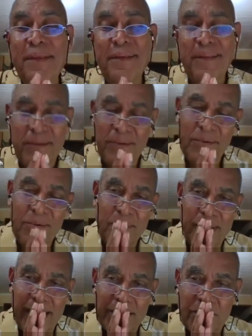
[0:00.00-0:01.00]
you
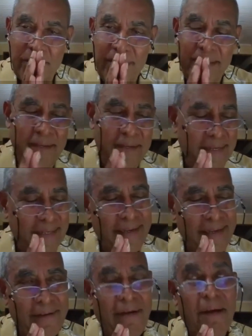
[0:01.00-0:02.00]
know, actually,
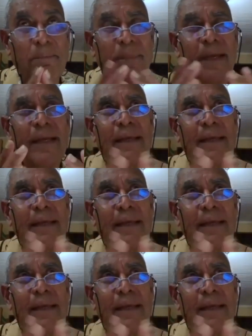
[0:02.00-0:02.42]
Ikram,